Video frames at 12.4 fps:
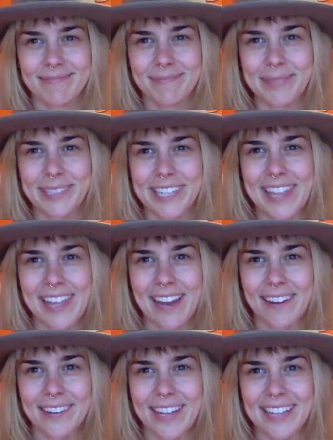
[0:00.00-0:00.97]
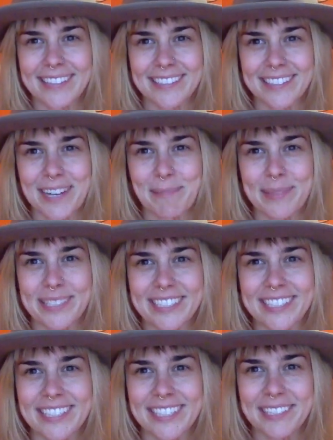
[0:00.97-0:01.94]
Breathe out and step
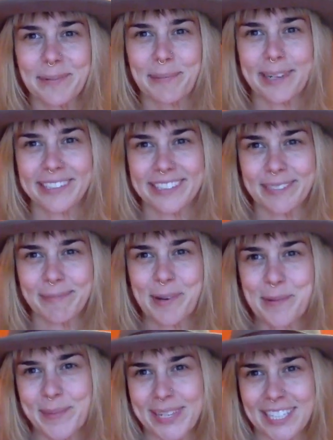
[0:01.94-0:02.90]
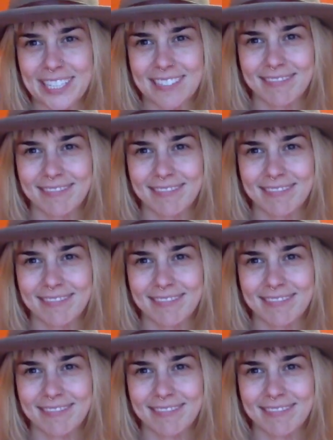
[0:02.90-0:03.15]
into this present moment.